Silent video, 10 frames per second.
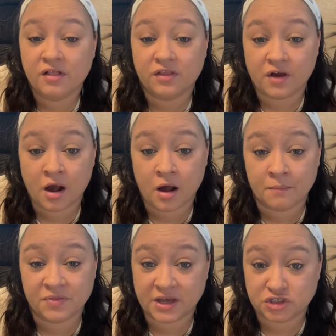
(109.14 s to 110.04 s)

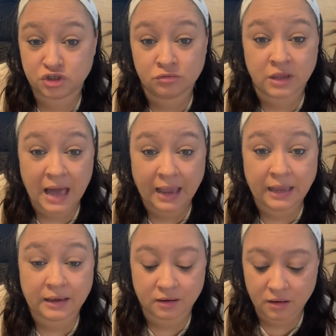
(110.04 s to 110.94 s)
um, that you
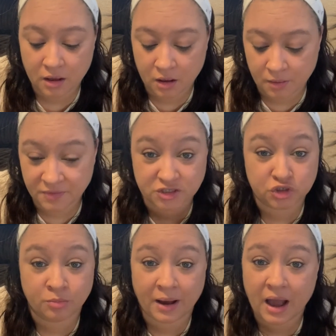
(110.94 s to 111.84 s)
like, um, that
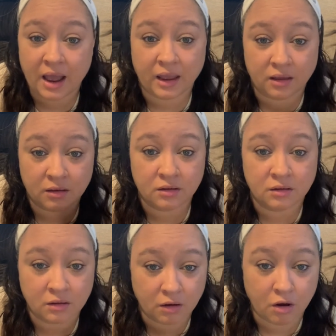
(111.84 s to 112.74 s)
you buy
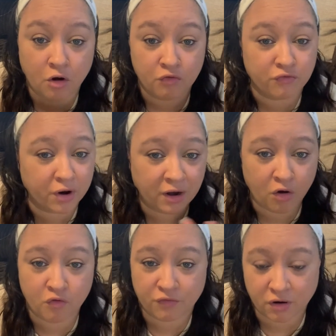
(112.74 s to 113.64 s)
over and
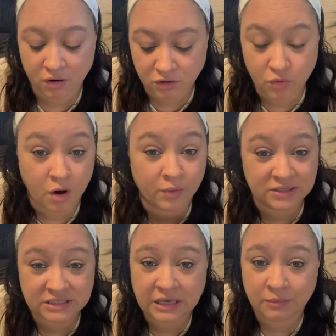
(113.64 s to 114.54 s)
over, you
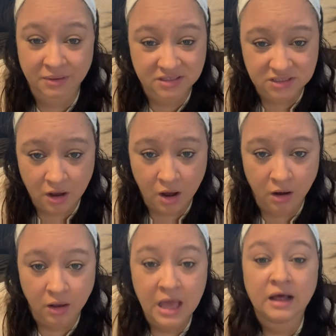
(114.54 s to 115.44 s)
always keep in
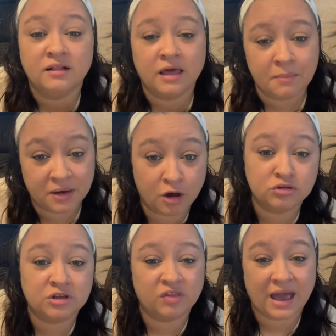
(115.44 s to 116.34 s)
stock, let me know
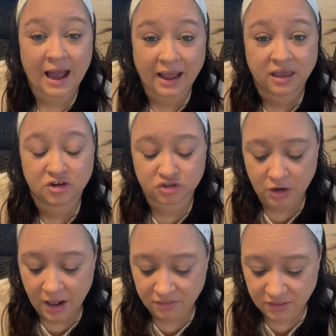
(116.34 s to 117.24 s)
so that I can
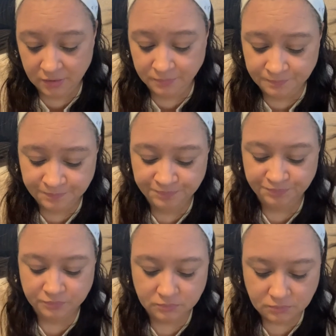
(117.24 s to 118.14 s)
try them.
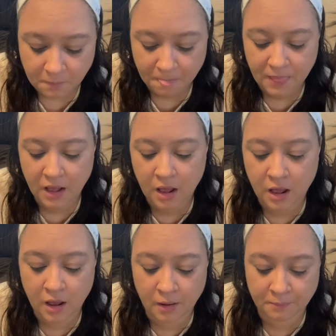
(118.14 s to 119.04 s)

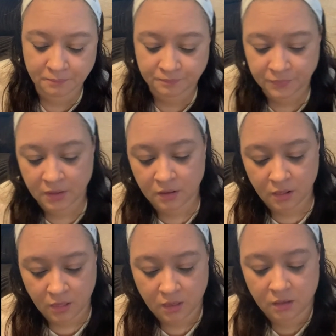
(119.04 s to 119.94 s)
Um,
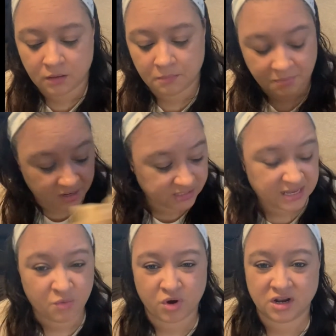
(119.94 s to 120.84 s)
Because
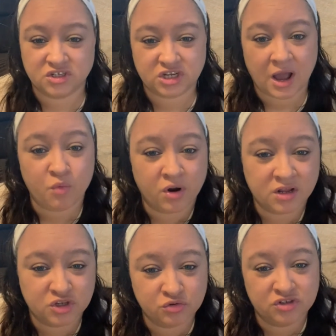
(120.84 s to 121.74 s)
I want to, I want to
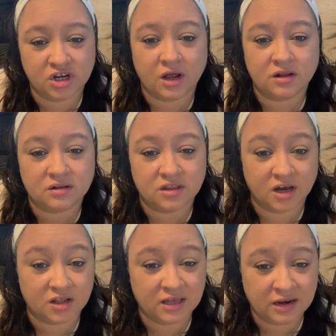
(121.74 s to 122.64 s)
do ju the
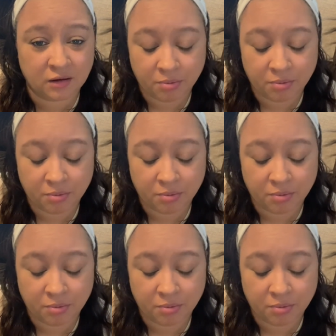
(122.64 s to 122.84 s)
cleaning